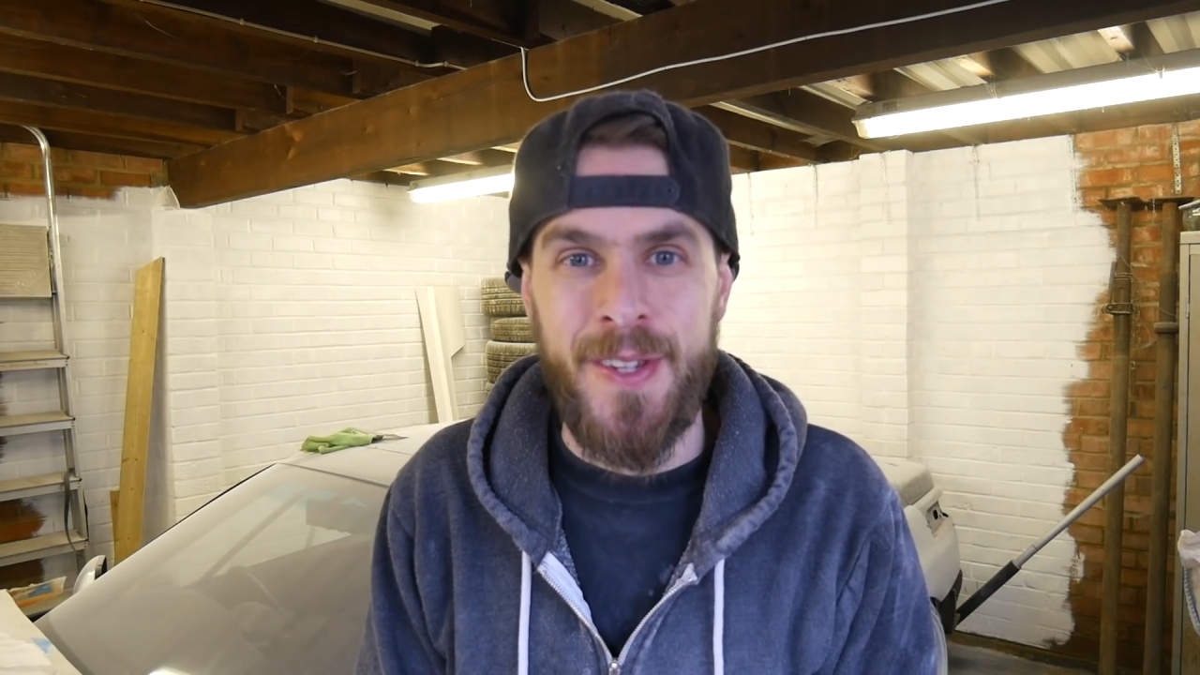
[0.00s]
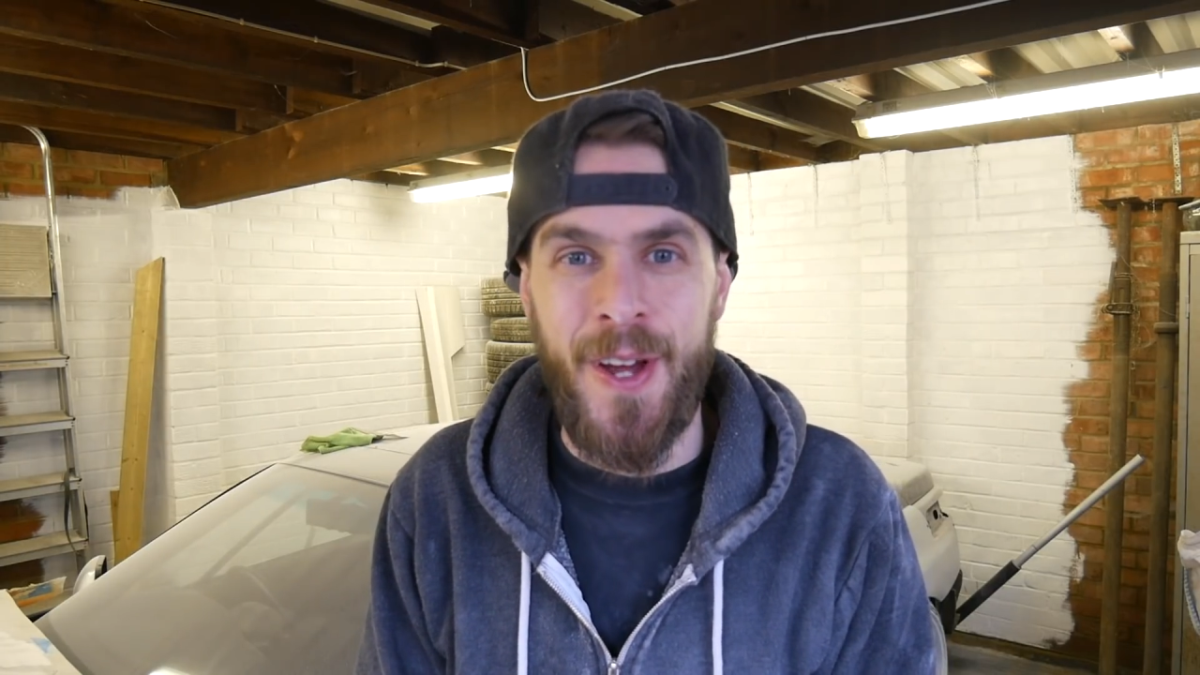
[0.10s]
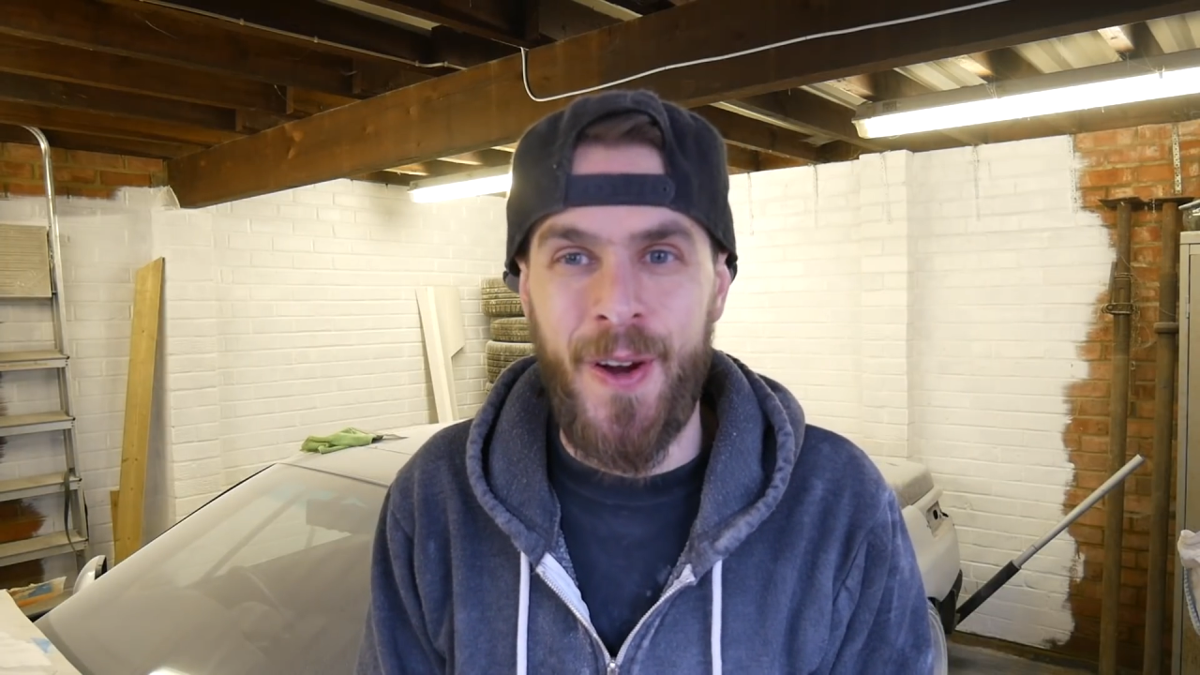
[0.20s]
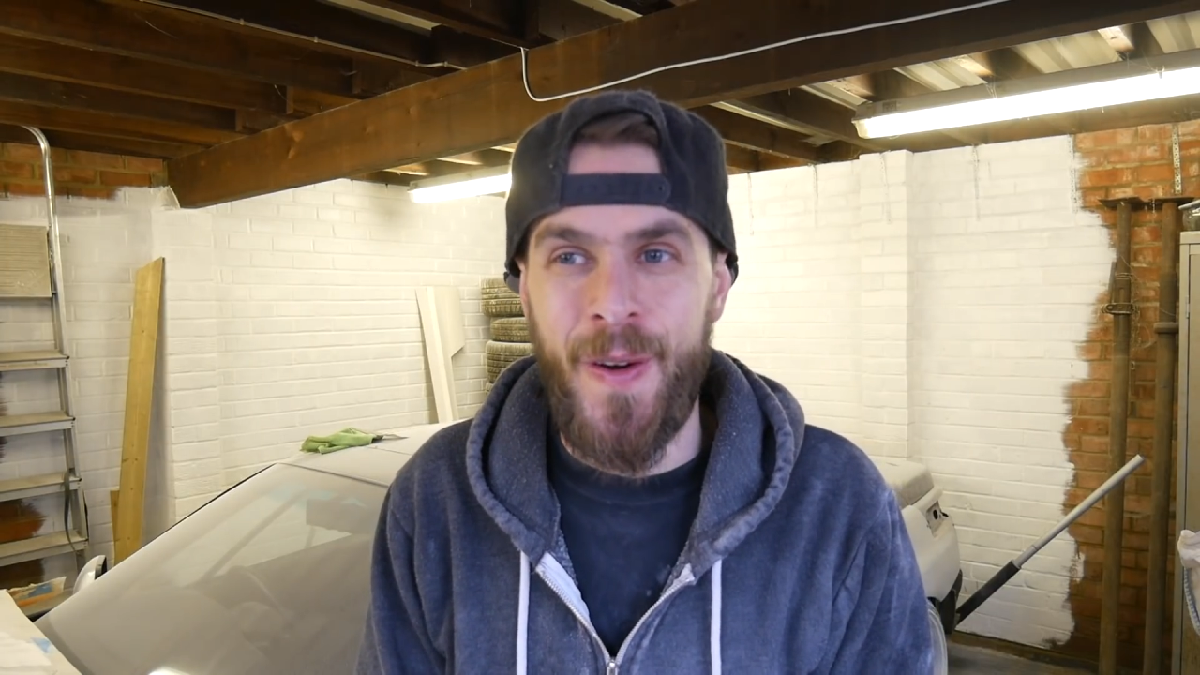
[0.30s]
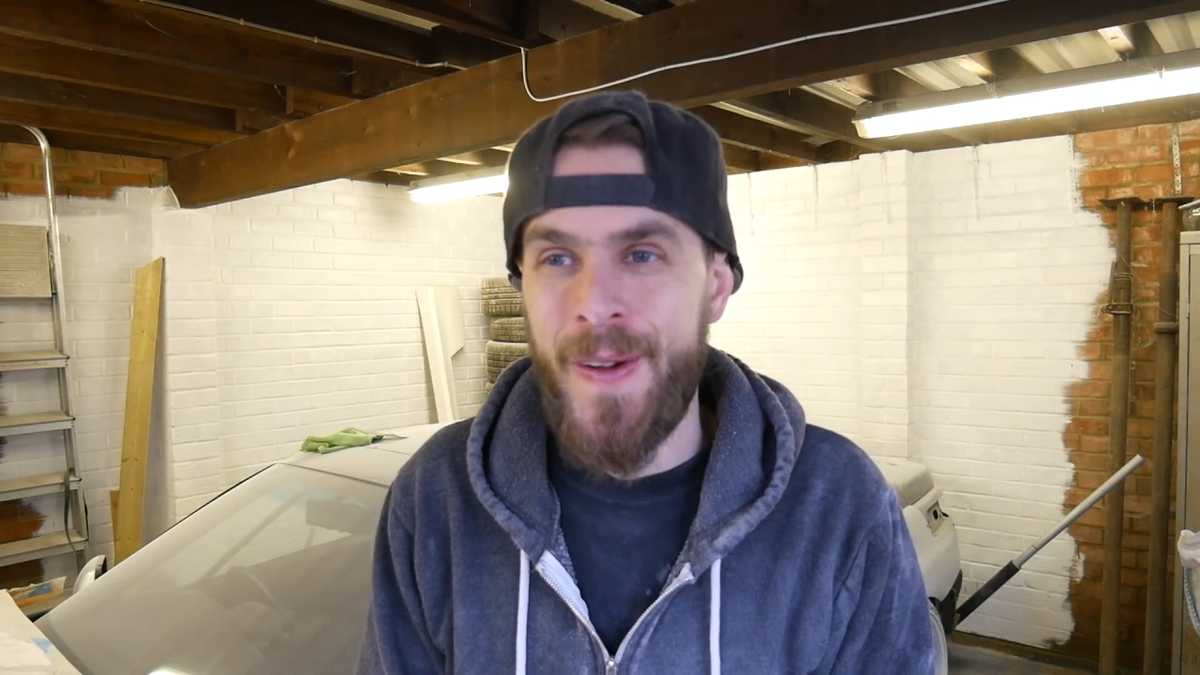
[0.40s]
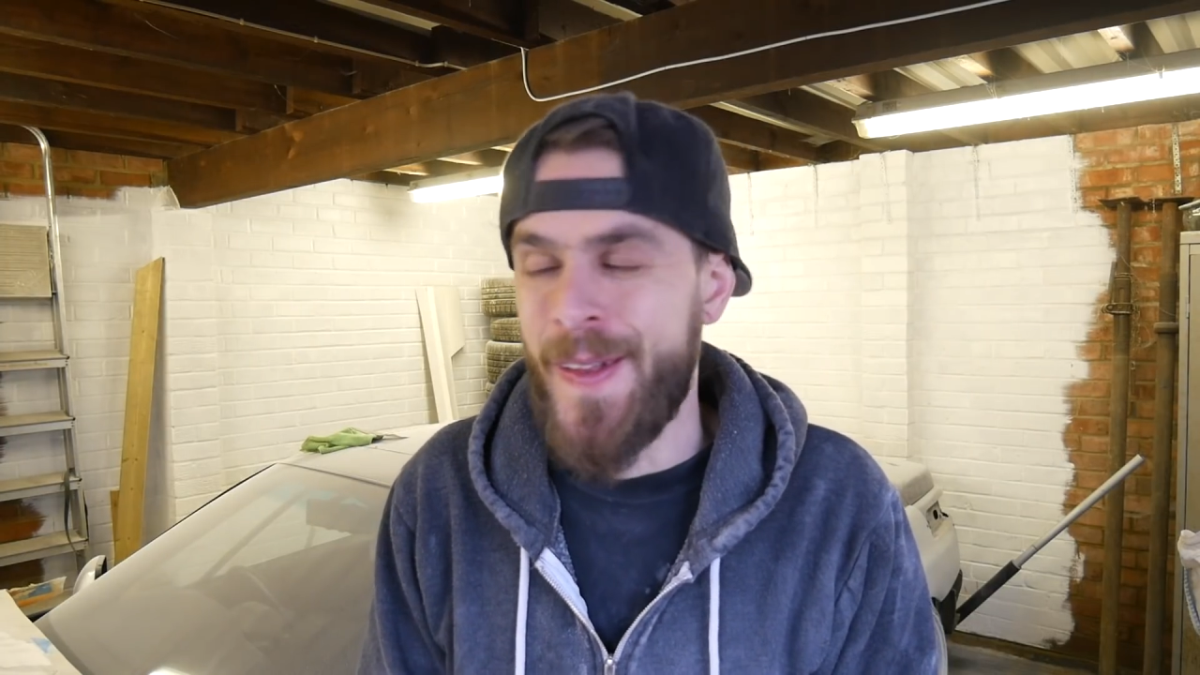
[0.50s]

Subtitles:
So